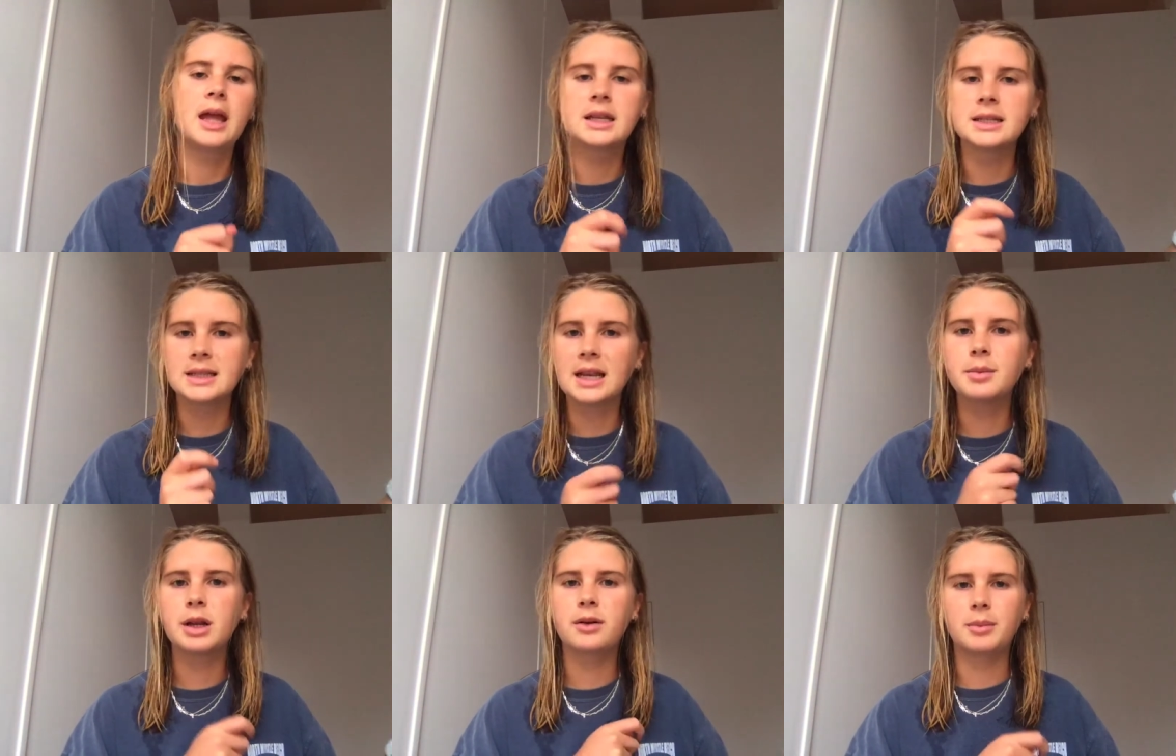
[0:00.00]
Does
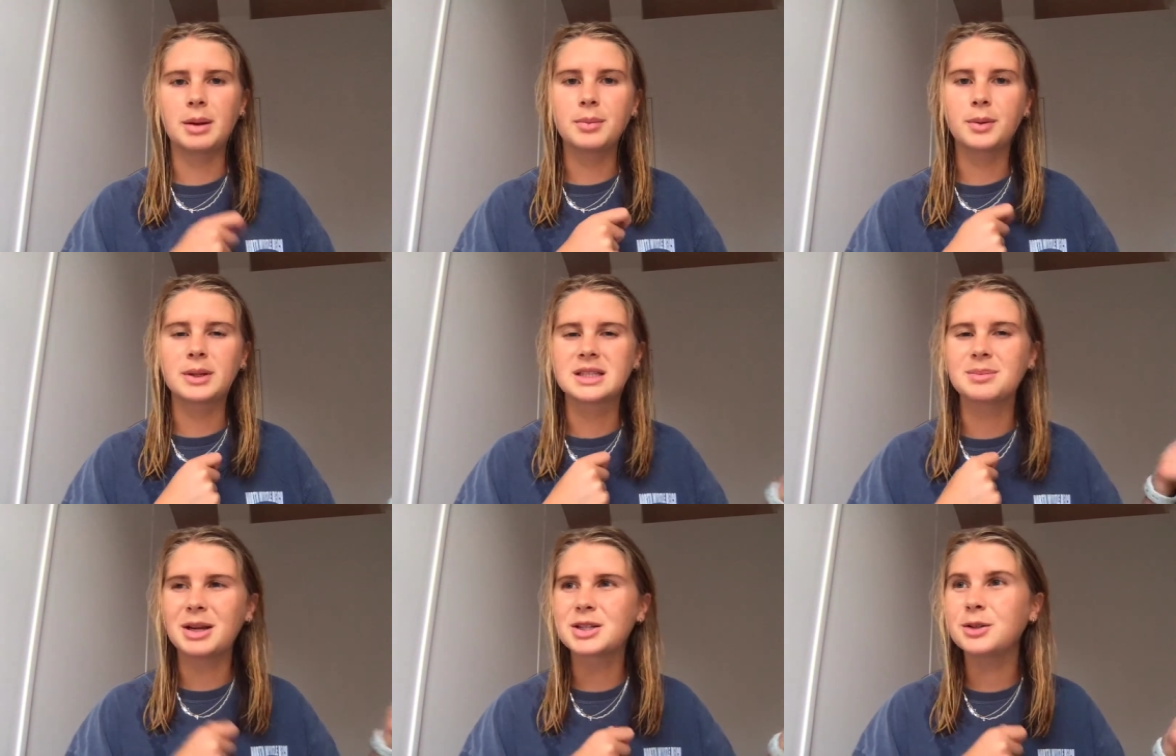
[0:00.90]
anybody remember what
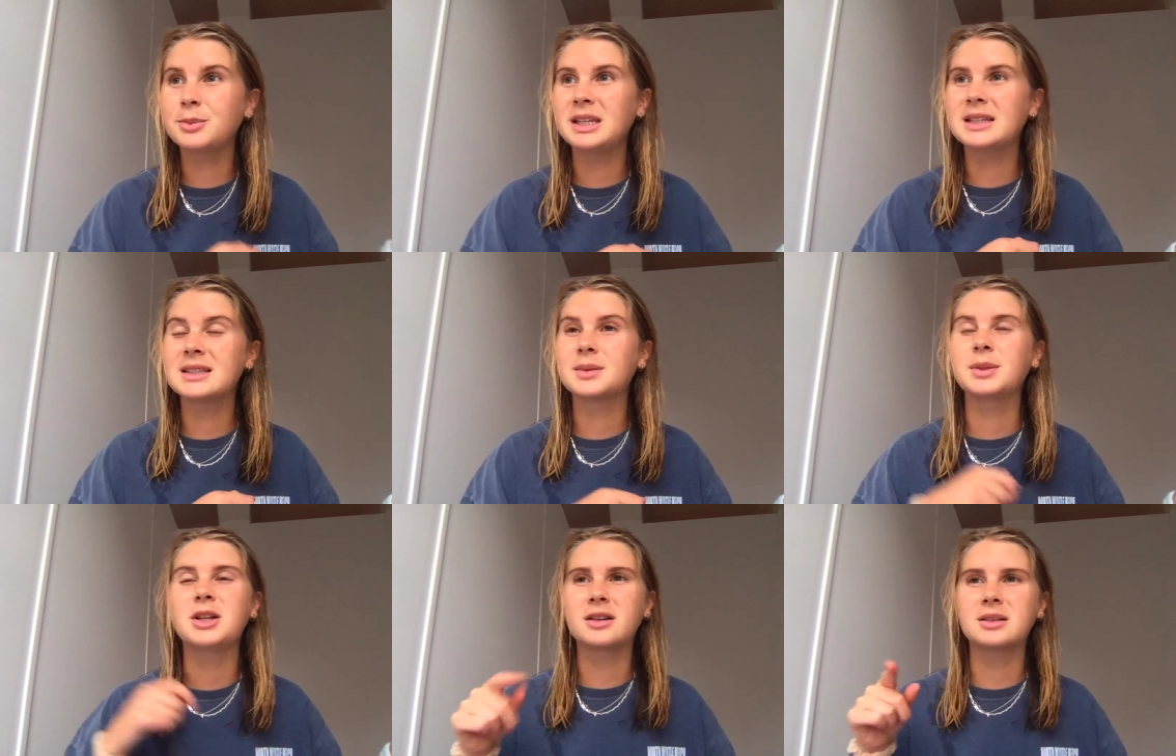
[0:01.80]
special means? We
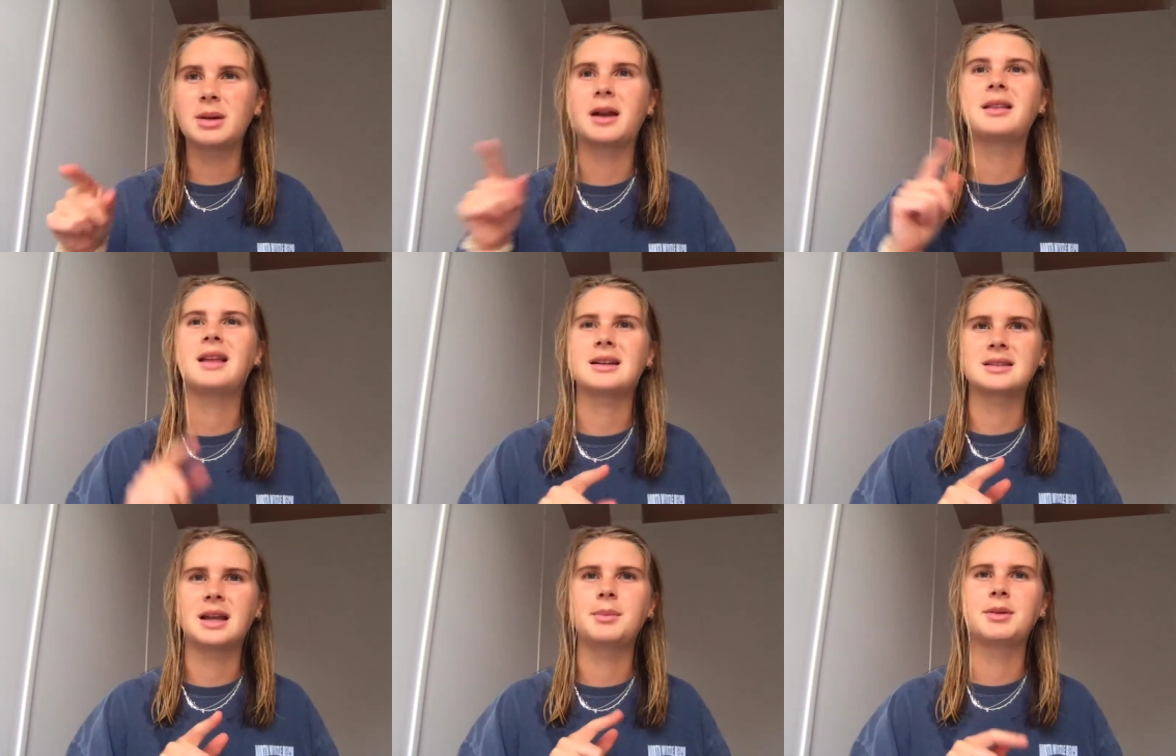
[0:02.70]
talked about it last
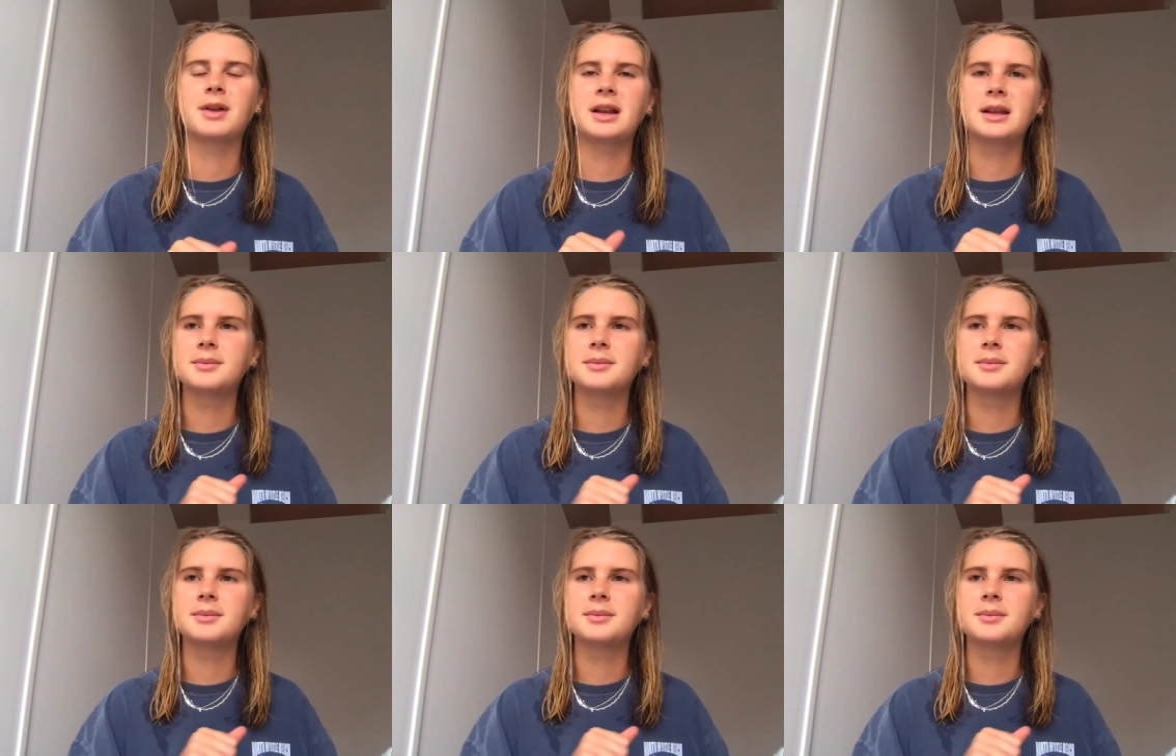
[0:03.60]
time we read it.